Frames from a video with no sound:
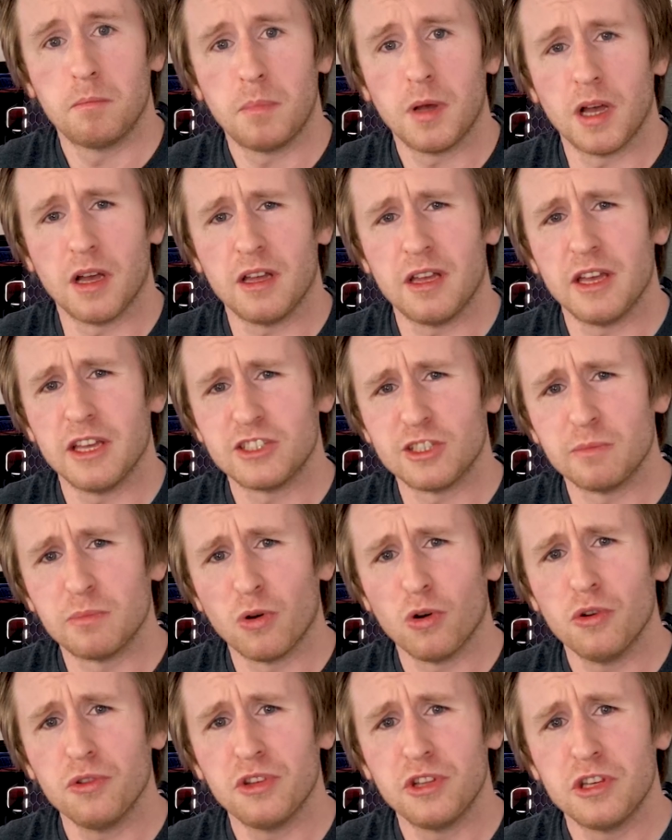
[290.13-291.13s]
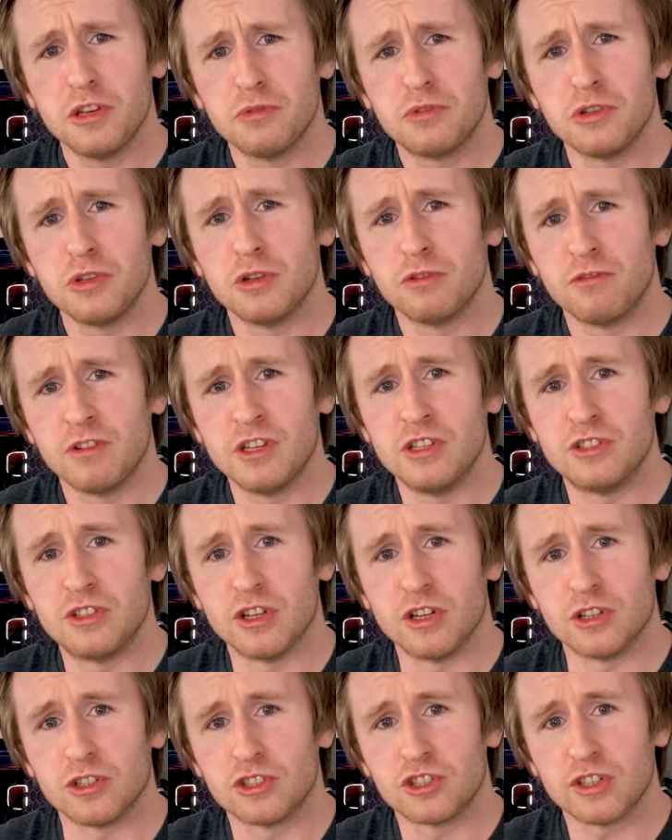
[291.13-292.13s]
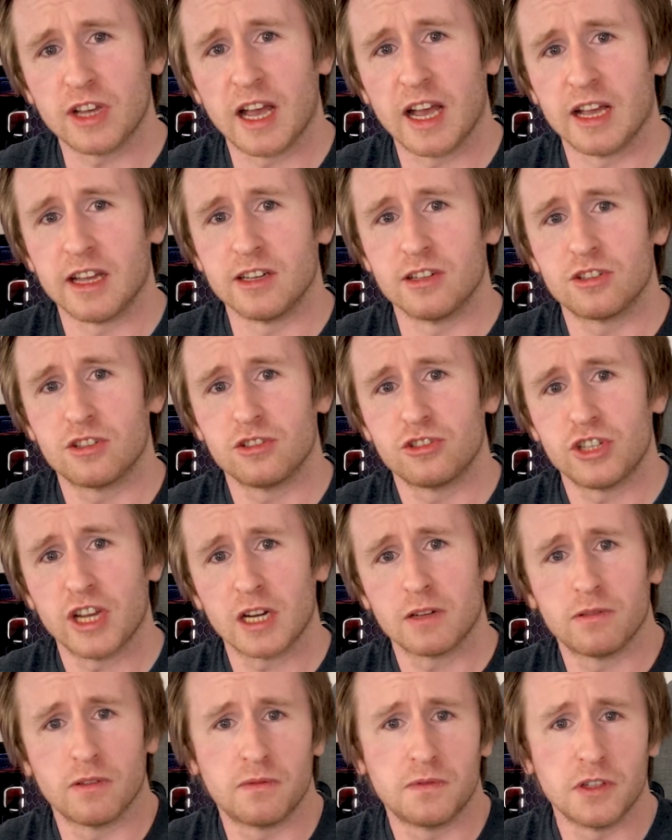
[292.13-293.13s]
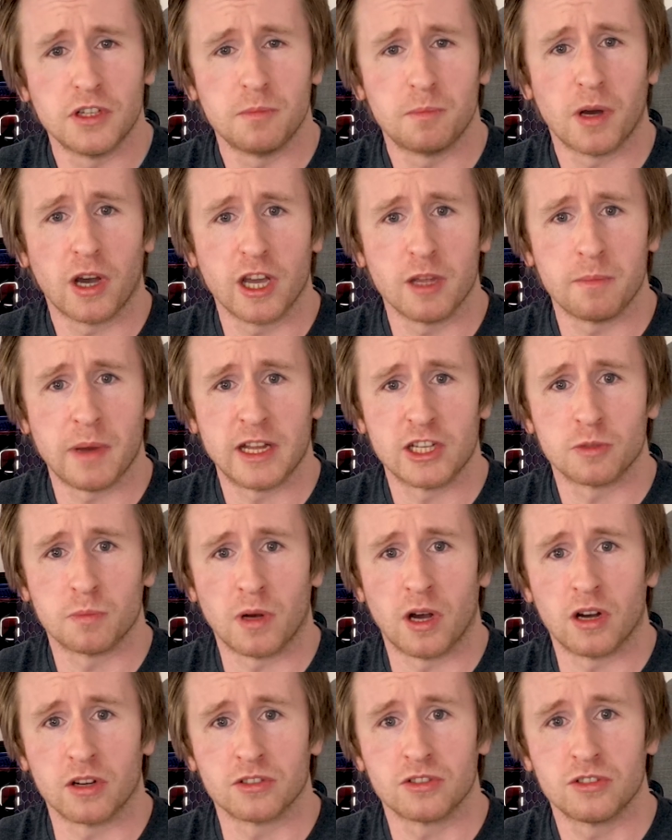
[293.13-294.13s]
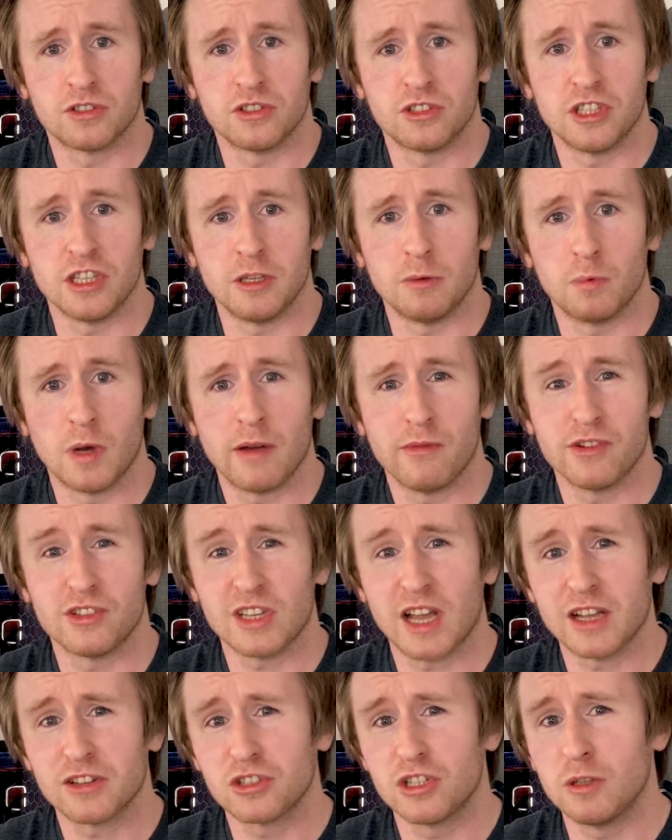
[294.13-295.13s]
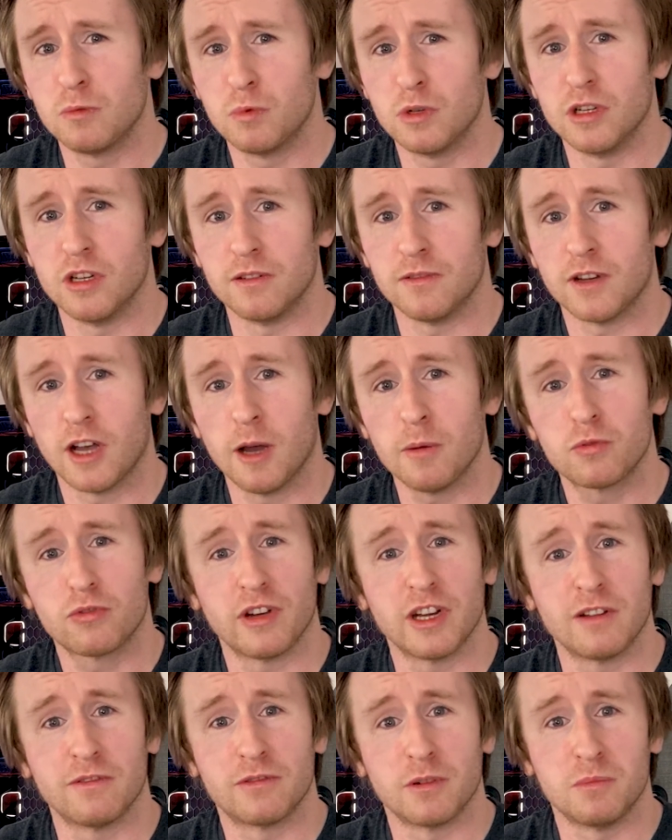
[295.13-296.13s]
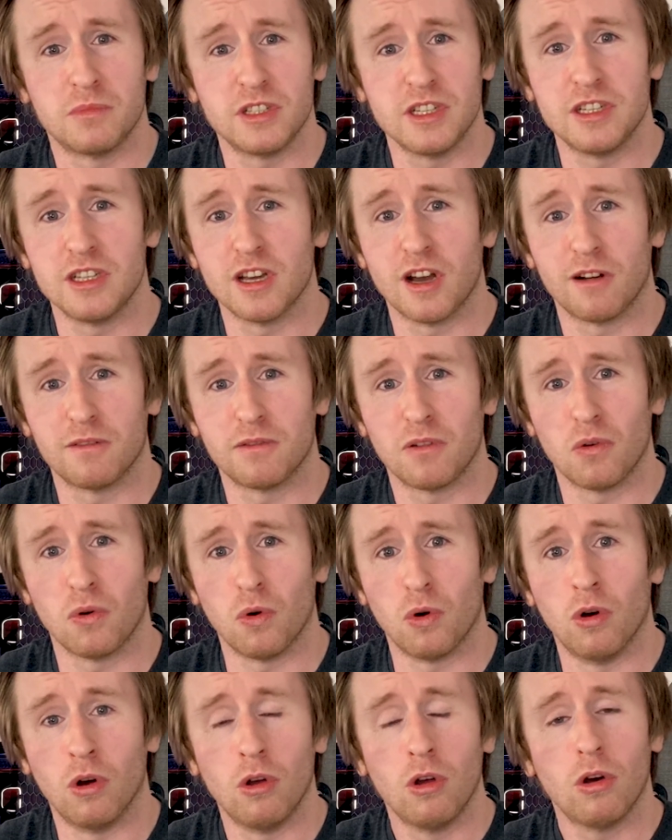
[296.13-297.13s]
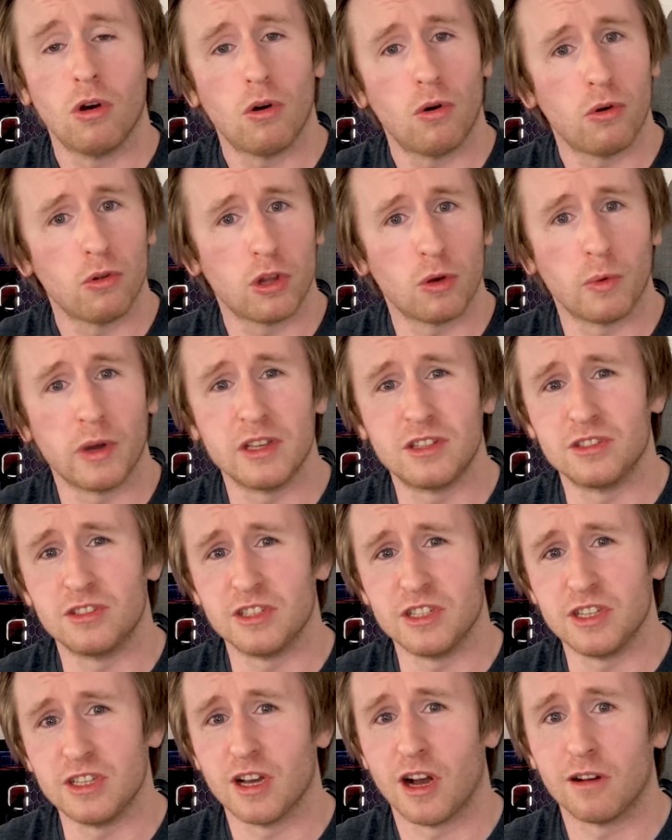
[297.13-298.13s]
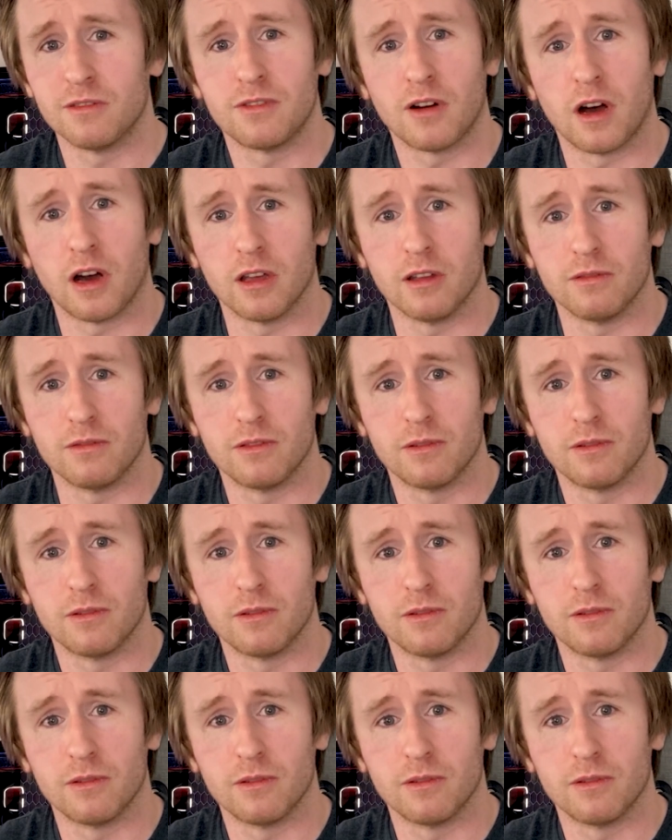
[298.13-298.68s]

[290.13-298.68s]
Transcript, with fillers: But it's important that you do your research and check for third-party benchmarks to see whether it's actually worth upgrading from DDR4 all the way to DDR5.